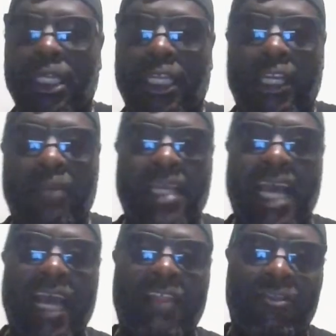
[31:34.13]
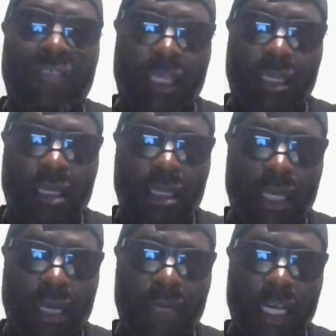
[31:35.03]
get at me.
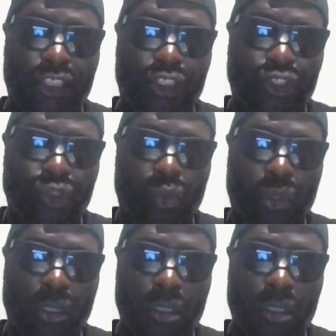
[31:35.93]
I'm not sure,